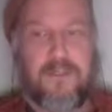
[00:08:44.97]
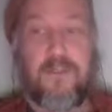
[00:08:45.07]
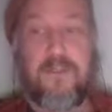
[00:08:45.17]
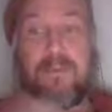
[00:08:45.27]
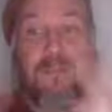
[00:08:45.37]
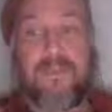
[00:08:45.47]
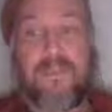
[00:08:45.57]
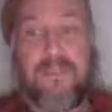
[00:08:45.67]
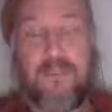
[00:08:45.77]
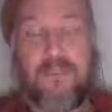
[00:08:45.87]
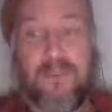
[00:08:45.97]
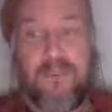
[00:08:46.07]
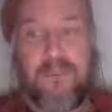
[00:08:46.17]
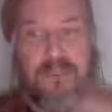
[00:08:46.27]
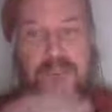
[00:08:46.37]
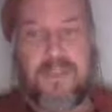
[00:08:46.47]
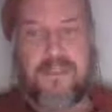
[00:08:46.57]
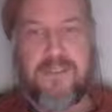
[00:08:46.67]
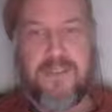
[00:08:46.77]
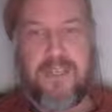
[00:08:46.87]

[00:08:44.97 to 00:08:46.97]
So this first session,